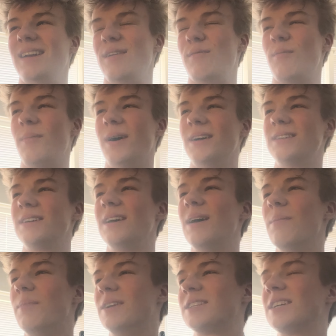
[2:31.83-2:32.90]
mind.
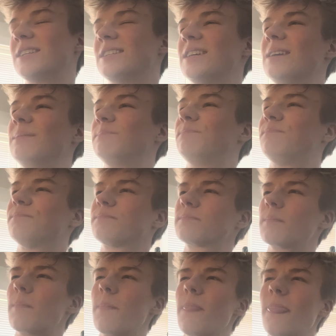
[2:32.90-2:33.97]
But essentially,
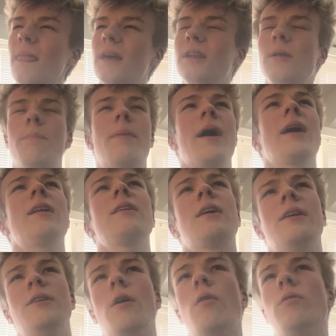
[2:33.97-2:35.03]
the pattern I
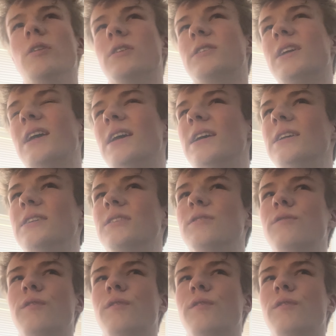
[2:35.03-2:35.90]
noticed is,